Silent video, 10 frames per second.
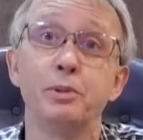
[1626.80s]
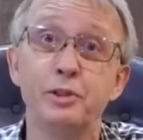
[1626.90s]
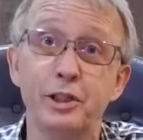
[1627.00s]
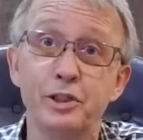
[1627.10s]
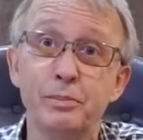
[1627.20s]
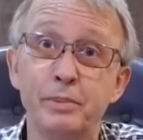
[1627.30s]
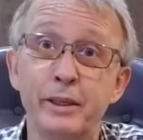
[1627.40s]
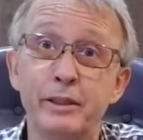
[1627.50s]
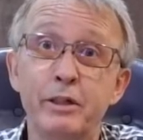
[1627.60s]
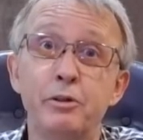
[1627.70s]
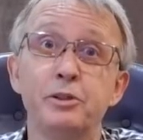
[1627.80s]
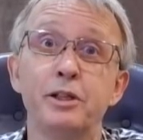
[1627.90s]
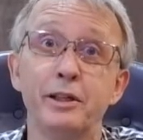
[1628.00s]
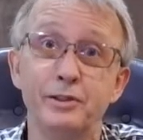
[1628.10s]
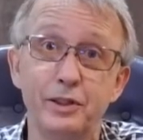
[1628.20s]
protection panel looks
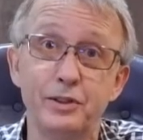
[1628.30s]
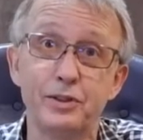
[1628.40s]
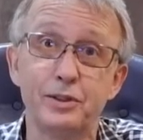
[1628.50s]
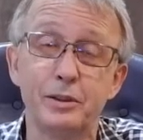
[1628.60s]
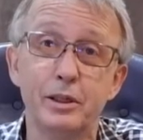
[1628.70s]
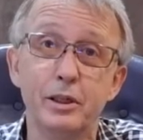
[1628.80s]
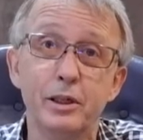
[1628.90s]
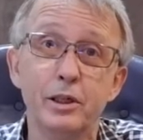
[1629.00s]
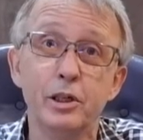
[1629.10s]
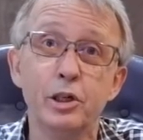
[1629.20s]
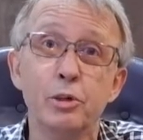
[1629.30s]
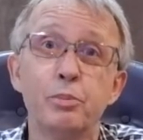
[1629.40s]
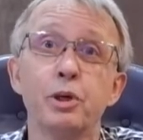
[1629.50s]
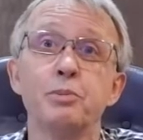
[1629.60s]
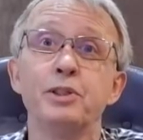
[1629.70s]
like this.
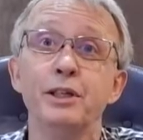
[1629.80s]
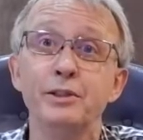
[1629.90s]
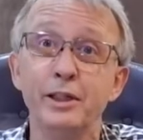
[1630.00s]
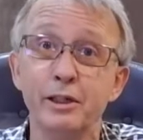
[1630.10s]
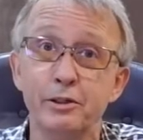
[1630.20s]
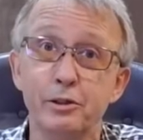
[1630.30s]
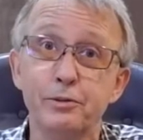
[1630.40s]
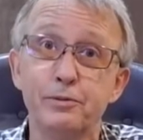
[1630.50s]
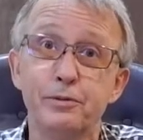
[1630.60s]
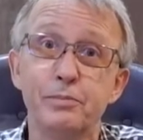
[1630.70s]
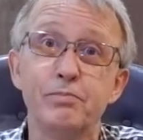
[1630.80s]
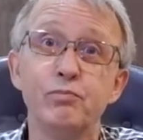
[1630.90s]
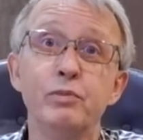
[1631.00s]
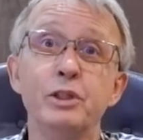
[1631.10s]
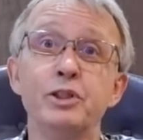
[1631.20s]
Probes heating are off,
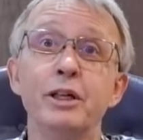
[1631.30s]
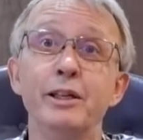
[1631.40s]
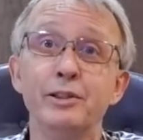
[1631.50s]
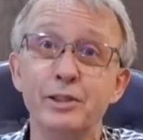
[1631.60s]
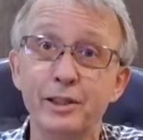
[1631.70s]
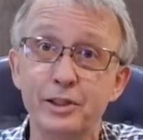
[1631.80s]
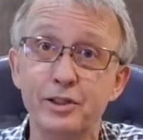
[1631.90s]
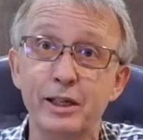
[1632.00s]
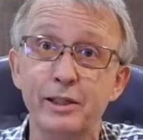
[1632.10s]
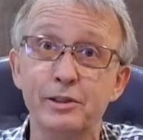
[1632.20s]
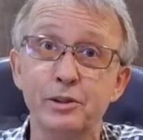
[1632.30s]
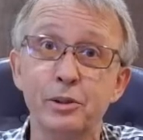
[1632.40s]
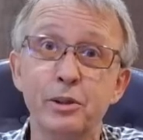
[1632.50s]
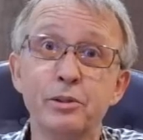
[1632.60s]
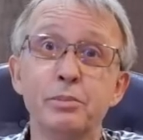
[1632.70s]
windshield heating is selected
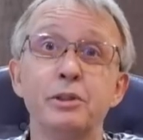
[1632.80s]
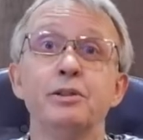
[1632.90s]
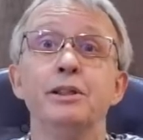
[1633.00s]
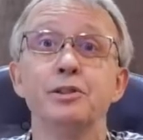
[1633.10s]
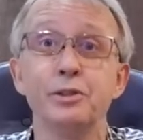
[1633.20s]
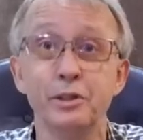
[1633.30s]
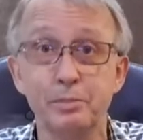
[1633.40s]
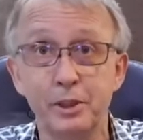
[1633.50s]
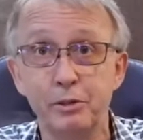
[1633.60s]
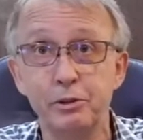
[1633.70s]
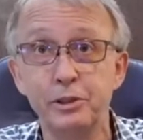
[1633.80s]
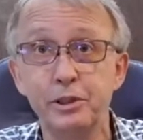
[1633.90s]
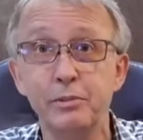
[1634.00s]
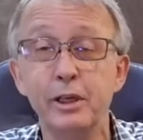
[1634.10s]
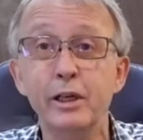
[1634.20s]
on but is not powered,
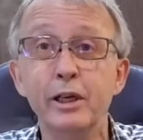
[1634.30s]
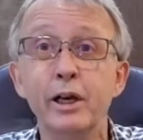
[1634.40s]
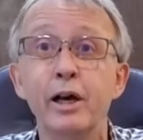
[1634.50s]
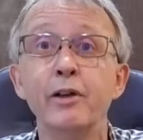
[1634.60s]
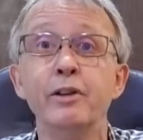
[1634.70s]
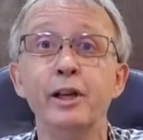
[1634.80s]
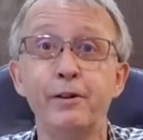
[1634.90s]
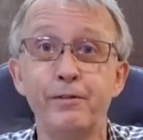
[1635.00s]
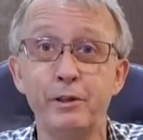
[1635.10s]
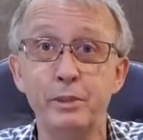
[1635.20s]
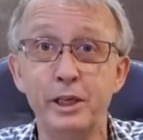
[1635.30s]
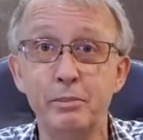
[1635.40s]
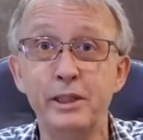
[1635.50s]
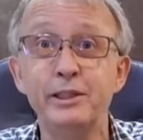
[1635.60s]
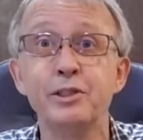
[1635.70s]
and airframe air
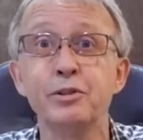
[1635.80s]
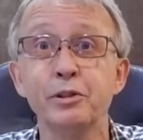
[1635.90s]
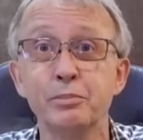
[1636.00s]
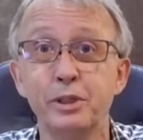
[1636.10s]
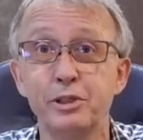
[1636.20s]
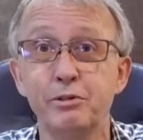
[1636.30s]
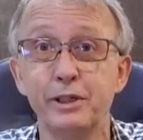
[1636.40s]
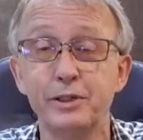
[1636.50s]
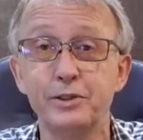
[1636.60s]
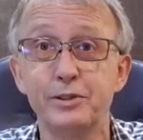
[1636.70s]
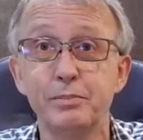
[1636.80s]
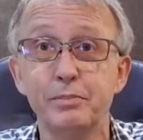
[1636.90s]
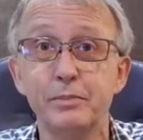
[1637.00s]
bleed is not pressurized.